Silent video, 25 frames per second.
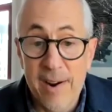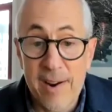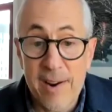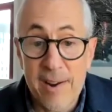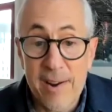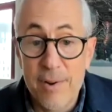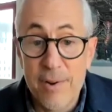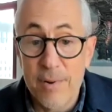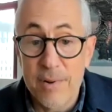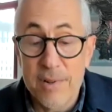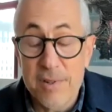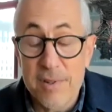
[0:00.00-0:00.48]

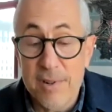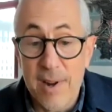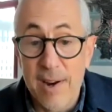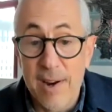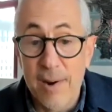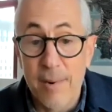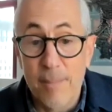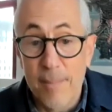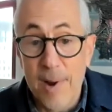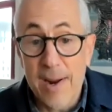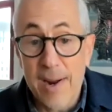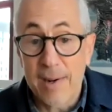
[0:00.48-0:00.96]
IQ. It's,
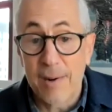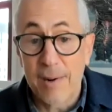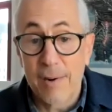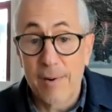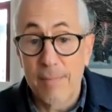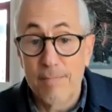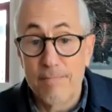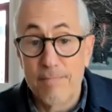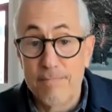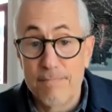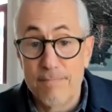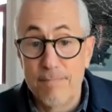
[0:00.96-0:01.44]
I'm not
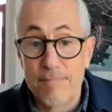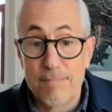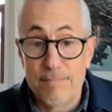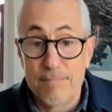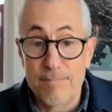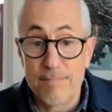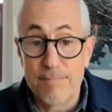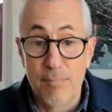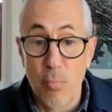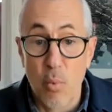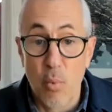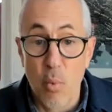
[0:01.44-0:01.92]

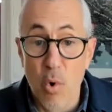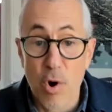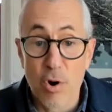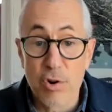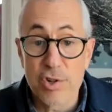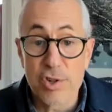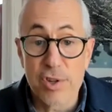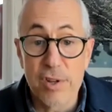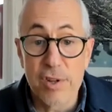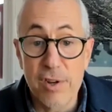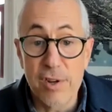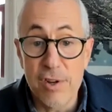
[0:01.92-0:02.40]

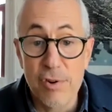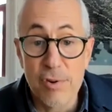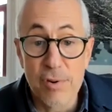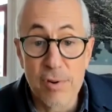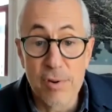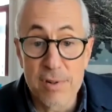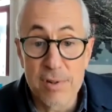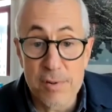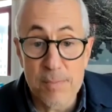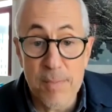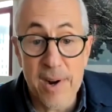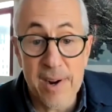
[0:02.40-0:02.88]
worse than you
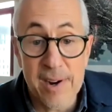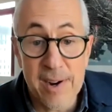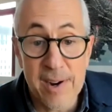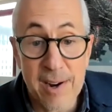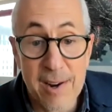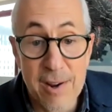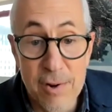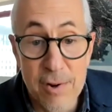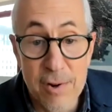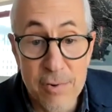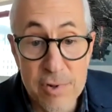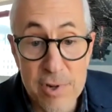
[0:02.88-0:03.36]
because my
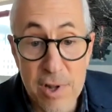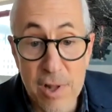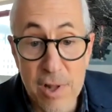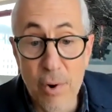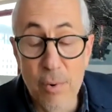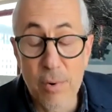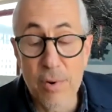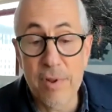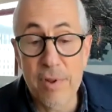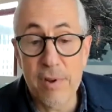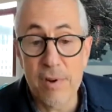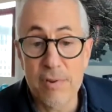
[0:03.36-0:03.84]
IQ is
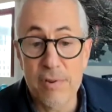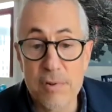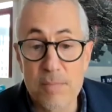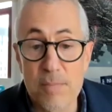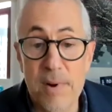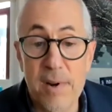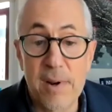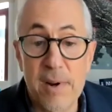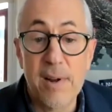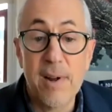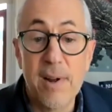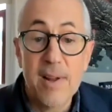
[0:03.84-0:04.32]
lower than yours.
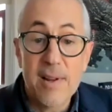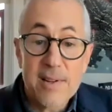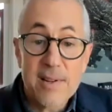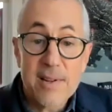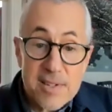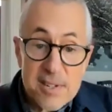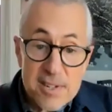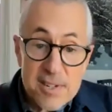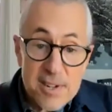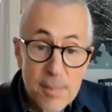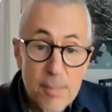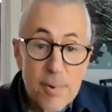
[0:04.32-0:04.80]
But
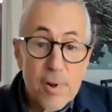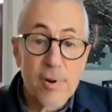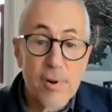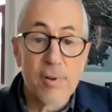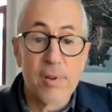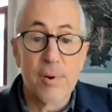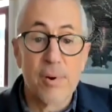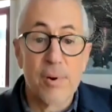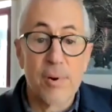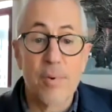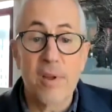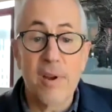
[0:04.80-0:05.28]

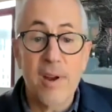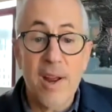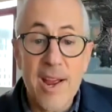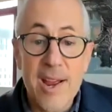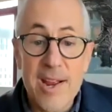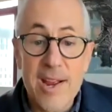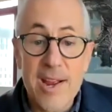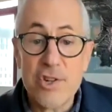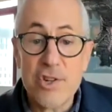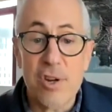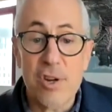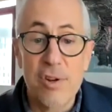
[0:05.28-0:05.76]
similarly with an
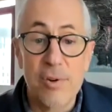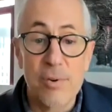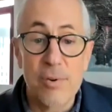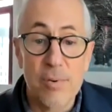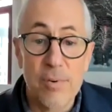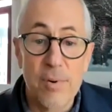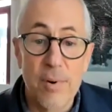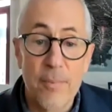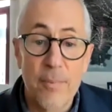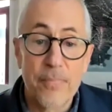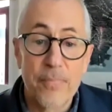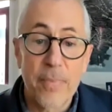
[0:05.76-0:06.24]

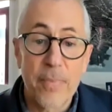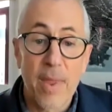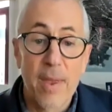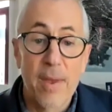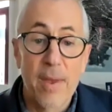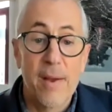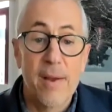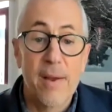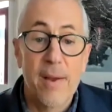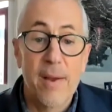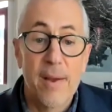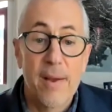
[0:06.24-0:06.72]
HQ,
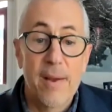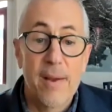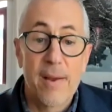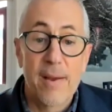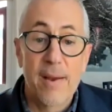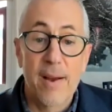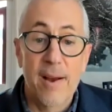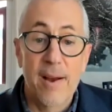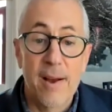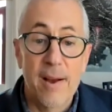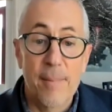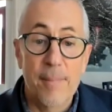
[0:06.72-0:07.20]

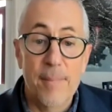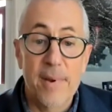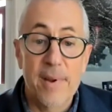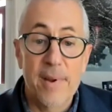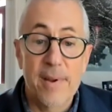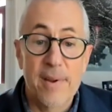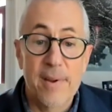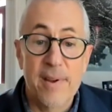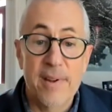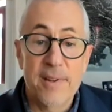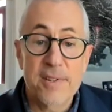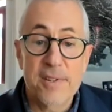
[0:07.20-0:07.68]

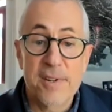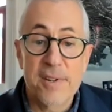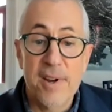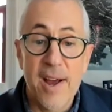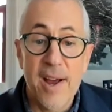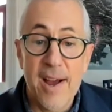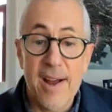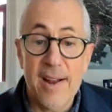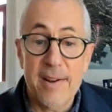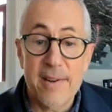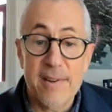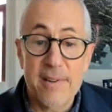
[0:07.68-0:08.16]
it's
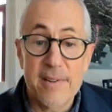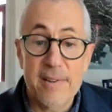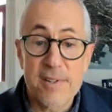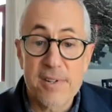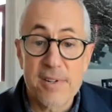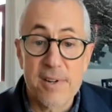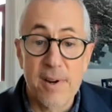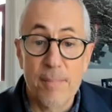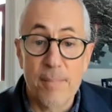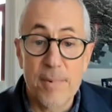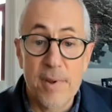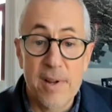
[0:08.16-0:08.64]
not
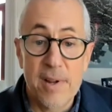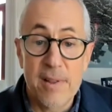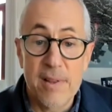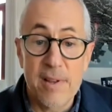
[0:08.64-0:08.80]
something